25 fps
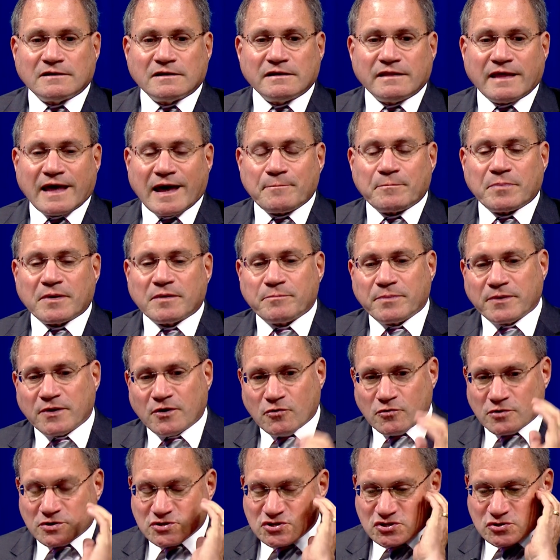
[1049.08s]
only that, but
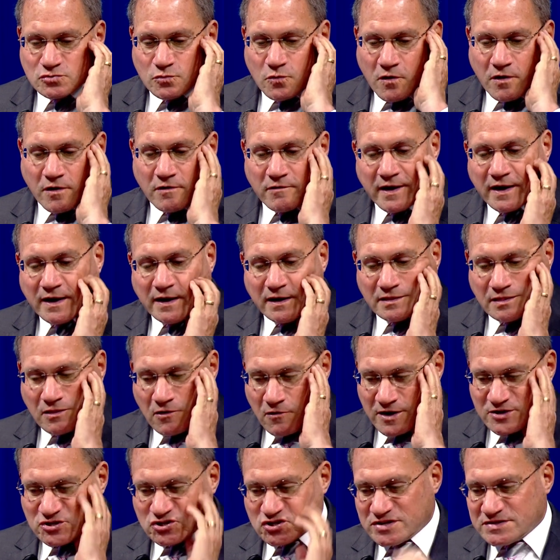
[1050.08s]
because you are a
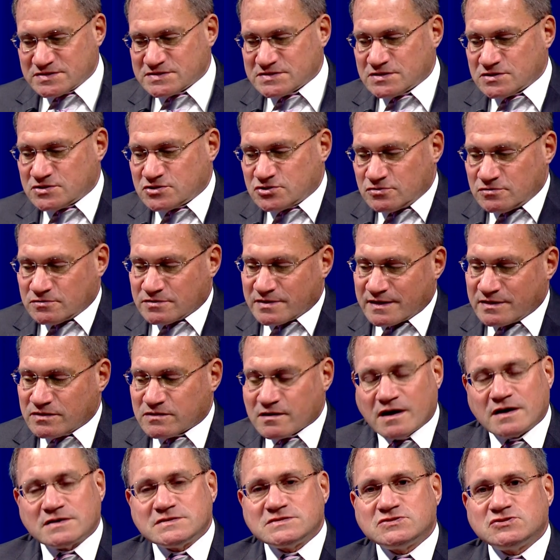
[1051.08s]
large institute that
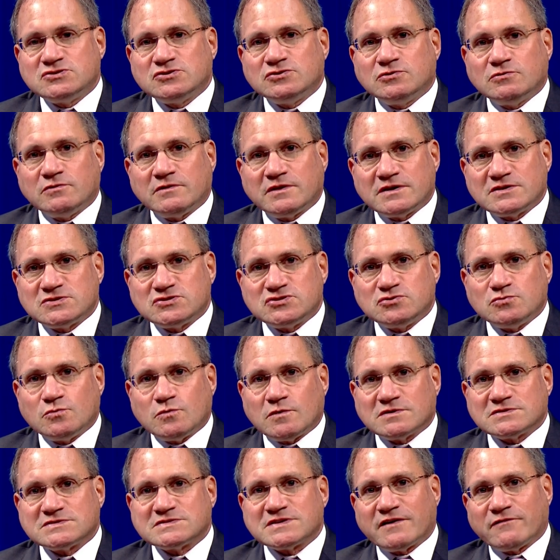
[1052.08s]
does do this,
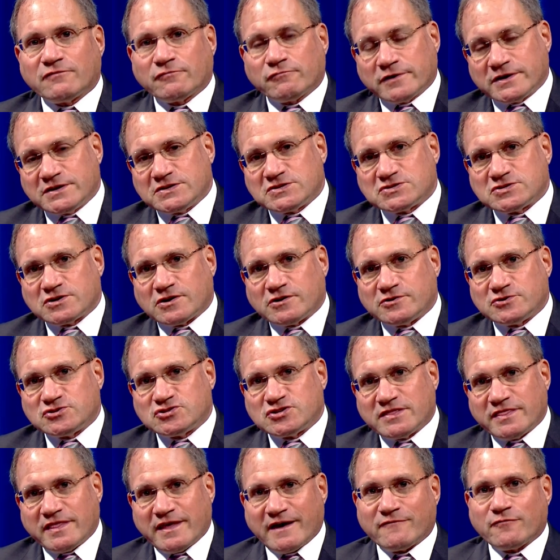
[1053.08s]
you also have research
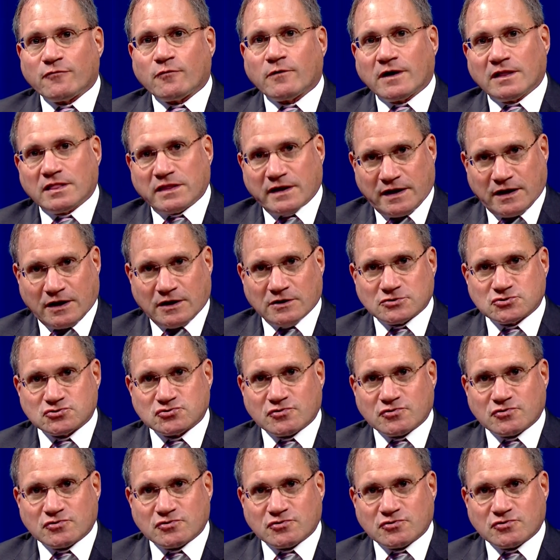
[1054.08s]
and therefore clinical